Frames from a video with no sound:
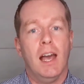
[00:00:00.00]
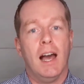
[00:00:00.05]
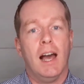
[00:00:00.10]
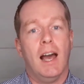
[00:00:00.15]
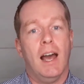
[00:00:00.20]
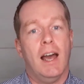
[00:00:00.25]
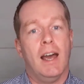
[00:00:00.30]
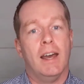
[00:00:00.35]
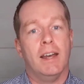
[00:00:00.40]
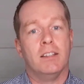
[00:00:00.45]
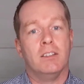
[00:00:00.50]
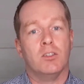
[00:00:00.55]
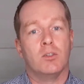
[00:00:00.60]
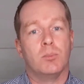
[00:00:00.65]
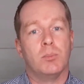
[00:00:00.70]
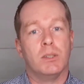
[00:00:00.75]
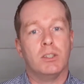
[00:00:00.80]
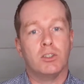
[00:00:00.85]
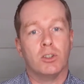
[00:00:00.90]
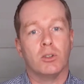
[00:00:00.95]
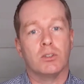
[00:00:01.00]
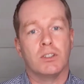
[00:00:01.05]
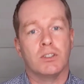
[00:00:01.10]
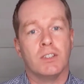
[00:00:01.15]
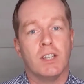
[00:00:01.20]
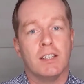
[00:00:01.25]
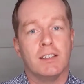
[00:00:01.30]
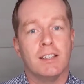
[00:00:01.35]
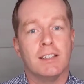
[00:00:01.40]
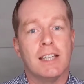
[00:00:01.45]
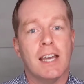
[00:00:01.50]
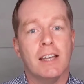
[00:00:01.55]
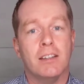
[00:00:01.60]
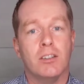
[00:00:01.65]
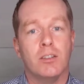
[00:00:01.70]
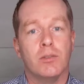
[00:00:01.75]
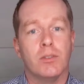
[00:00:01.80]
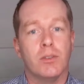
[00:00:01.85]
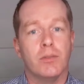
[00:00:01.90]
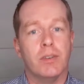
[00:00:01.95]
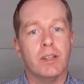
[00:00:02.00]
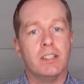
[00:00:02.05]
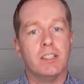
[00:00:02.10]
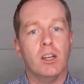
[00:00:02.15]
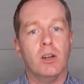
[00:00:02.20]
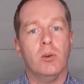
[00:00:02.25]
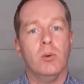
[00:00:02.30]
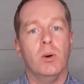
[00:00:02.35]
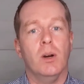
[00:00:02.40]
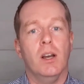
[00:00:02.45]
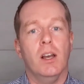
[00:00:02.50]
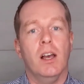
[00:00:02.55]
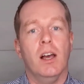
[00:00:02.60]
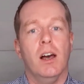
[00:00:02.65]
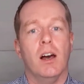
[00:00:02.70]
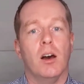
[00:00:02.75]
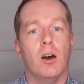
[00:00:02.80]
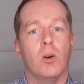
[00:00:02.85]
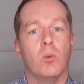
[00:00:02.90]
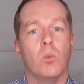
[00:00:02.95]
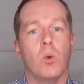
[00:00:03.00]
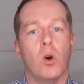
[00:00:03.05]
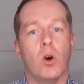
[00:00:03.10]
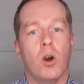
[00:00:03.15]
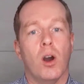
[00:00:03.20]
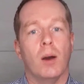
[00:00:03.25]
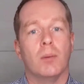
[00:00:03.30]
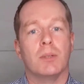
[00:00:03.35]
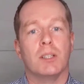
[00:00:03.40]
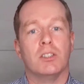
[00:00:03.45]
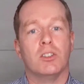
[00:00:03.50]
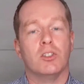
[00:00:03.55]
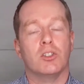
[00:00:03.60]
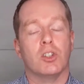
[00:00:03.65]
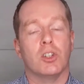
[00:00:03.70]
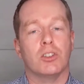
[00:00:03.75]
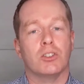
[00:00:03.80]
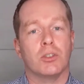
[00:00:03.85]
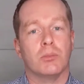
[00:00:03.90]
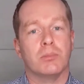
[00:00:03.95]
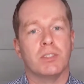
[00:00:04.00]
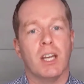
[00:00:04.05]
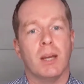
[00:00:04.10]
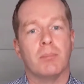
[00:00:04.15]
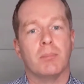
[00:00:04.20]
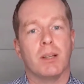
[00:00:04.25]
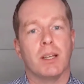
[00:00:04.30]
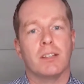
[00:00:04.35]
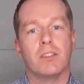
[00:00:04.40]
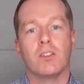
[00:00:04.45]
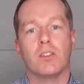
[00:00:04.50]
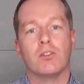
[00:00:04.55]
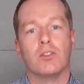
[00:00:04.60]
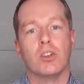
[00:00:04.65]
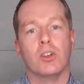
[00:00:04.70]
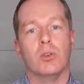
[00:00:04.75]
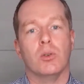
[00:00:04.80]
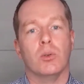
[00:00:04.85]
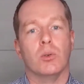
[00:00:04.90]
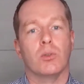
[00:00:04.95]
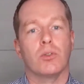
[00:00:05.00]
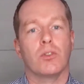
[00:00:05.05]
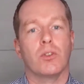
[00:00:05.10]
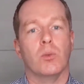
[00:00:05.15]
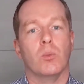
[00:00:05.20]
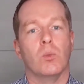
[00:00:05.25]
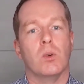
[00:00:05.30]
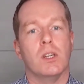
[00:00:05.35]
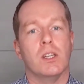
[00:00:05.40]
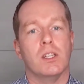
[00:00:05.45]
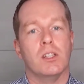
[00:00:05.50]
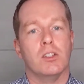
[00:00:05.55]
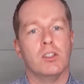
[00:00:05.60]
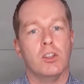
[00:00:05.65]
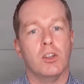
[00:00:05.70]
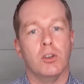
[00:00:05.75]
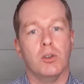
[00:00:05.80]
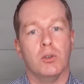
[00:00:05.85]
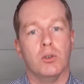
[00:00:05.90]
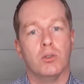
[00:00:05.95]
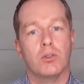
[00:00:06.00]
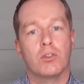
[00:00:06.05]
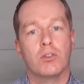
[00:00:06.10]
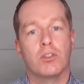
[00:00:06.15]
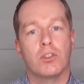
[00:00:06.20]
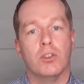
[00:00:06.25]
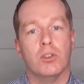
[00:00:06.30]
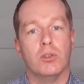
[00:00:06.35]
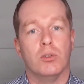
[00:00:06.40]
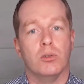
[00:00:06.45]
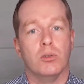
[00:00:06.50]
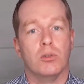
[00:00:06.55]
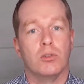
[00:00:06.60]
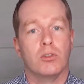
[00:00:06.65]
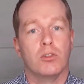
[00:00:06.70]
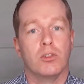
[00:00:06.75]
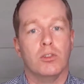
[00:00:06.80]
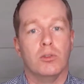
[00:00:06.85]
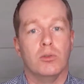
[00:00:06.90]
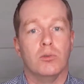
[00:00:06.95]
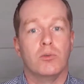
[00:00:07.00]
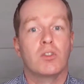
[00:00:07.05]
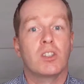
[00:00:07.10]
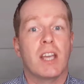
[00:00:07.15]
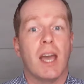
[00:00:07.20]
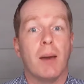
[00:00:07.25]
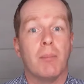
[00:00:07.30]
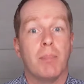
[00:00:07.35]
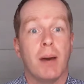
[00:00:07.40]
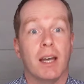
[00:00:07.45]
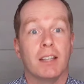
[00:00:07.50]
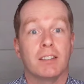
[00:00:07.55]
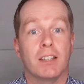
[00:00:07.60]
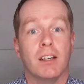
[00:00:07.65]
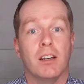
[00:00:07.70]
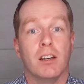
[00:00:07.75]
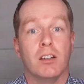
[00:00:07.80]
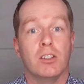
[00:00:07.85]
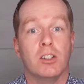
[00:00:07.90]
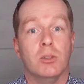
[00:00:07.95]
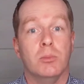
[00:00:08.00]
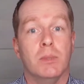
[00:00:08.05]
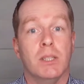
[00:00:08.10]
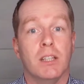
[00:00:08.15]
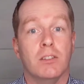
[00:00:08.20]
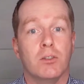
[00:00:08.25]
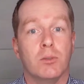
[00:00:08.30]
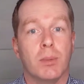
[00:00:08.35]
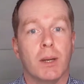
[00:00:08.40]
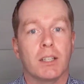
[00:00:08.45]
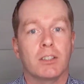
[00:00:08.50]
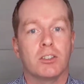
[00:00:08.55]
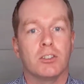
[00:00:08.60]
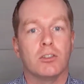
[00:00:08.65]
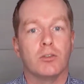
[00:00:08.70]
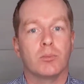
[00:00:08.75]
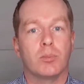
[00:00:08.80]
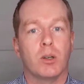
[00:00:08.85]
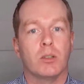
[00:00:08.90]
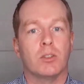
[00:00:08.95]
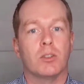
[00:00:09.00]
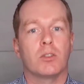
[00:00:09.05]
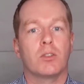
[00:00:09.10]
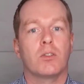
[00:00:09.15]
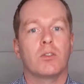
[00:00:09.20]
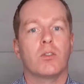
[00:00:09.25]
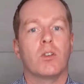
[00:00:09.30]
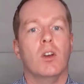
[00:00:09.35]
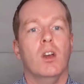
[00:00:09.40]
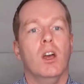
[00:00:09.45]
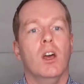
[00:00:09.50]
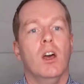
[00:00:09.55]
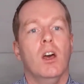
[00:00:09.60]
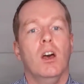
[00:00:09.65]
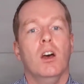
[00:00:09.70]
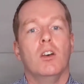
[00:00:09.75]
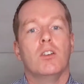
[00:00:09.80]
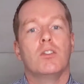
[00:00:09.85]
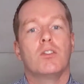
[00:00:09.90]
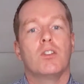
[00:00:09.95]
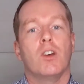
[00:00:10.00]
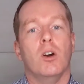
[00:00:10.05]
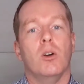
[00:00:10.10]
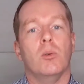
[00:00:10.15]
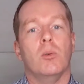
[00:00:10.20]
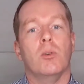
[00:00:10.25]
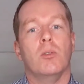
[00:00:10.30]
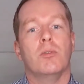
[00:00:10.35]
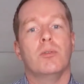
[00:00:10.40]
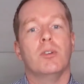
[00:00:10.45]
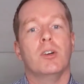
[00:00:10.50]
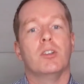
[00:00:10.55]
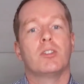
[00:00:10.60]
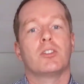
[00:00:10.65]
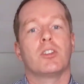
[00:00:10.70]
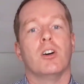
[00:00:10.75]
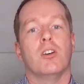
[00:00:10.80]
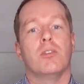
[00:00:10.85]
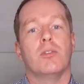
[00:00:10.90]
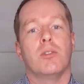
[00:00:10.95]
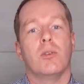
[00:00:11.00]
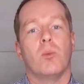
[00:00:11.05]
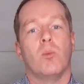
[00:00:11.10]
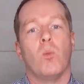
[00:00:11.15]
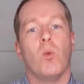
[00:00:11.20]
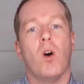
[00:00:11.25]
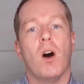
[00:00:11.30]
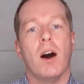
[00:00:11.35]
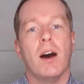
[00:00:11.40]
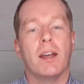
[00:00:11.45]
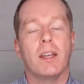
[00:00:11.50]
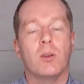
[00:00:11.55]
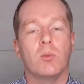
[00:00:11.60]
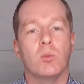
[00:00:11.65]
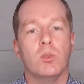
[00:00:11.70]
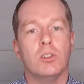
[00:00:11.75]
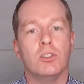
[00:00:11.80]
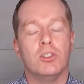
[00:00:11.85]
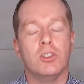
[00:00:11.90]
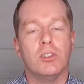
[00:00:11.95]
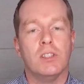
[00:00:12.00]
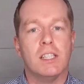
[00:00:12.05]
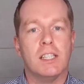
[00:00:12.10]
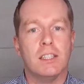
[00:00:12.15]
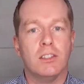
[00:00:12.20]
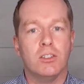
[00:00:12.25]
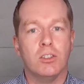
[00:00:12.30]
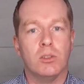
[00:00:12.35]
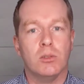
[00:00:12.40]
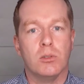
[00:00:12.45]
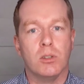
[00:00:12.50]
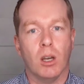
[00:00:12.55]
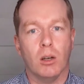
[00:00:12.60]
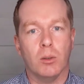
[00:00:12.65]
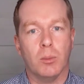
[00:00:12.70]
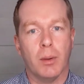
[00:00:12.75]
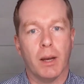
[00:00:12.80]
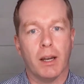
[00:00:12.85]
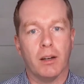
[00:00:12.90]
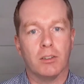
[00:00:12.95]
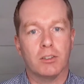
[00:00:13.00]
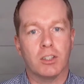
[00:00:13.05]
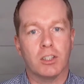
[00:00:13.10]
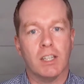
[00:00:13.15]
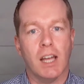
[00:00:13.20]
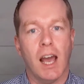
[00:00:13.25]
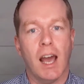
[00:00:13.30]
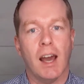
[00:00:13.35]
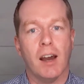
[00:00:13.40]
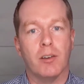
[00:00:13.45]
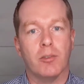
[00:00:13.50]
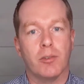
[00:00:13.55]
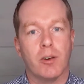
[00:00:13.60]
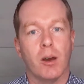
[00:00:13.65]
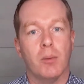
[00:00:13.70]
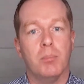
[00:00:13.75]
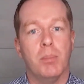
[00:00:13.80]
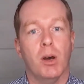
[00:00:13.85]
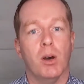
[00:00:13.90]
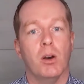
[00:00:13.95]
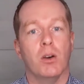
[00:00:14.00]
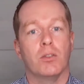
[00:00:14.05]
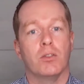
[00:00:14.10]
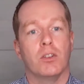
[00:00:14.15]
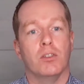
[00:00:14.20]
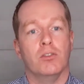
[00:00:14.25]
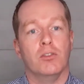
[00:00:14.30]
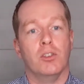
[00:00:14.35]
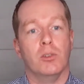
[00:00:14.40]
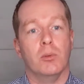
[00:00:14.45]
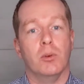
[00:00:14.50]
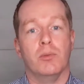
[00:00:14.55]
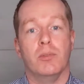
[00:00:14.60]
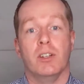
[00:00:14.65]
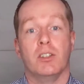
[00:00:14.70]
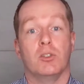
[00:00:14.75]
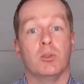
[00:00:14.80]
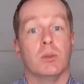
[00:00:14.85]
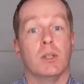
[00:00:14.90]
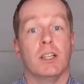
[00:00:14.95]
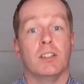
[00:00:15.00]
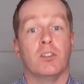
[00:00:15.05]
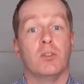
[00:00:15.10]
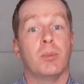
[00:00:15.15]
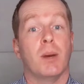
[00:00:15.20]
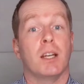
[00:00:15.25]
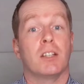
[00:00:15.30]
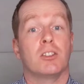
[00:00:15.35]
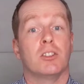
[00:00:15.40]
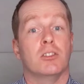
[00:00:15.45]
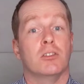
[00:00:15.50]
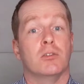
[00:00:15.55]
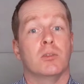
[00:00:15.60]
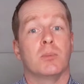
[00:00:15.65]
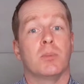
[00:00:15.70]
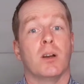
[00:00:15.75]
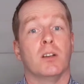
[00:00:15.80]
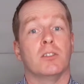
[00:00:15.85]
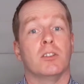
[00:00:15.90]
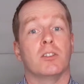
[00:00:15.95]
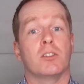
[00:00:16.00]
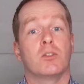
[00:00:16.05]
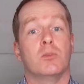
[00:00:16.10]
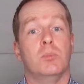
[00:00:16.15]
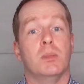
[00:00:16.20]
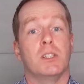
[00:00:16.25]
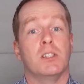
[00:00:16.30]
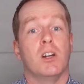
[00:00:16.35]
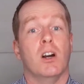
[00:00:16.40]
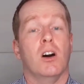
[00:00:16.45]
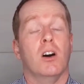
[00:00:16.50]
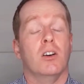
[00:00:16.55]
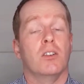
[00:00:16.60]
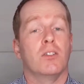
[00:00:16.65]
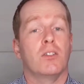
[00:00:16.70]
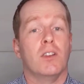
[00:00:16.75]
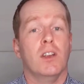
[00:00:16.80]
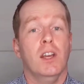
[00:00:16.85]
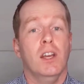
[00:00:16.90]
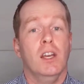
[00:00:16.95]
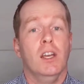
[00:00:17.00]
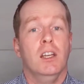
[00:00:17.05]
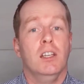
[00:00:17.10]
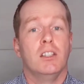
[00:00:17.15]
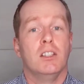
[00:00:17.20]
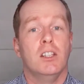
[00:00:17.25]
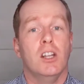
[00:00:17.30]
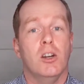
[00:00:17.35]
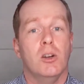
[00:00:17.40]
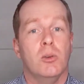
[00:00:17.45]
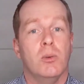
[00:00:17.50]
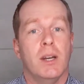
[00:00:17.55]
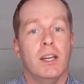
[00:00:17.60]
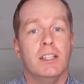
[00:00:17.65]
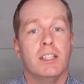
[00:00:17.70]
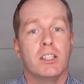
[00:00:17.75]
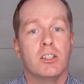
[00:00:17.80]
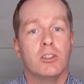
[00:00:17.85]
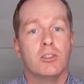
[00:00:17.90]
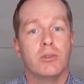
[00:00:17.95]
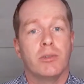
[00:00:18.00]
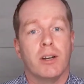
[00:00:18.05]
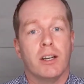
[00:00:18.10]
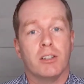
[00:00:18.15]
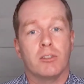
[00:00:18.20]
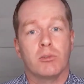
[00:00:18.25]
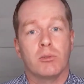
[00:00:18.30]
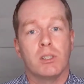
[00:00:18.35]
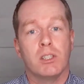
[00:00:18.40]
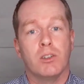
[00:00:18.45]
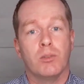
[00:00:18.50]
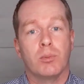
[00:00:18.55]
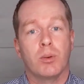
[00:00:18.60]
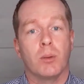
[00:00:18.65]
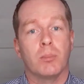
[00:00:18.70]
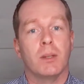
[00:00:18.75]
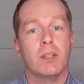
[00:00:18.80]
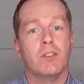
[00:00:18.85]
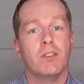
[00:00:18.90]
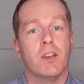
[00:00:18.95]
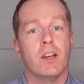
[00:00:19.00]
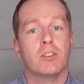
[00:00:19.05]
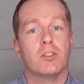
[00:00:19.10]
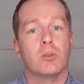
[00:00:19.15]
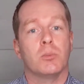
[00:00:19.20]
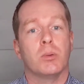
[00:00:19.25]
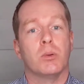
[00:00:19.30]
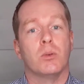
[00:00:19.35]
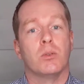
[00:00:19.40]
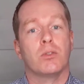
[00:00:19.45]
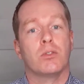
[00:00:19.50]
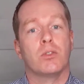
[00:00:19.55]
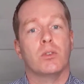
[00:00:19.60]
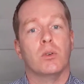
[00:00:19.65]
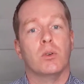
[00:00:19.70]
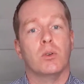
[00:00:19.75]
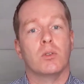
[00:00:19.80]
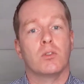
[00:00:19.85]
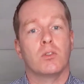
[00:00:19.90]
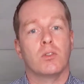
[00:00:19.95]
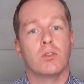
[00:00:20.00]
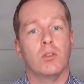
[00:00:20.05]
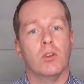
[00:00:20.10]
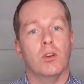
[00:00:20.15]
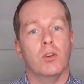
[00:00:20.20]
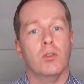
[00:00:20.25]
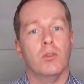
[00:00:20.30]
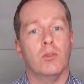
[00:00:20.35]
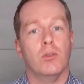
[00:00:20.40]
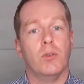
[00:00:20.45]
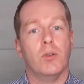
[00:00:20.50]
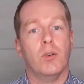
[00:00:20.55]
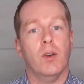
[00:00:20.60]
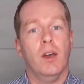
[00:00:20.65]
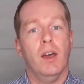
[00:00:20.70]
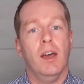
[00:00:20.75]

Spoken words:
And be sure to stay to the end of the video where I'm going to show some templates and tools that we use to get better human inspection of products. So first off, why would you need to go about and have a person do a visual inspection of the products? Because, you know, in a good factory you've probably set up all sorts of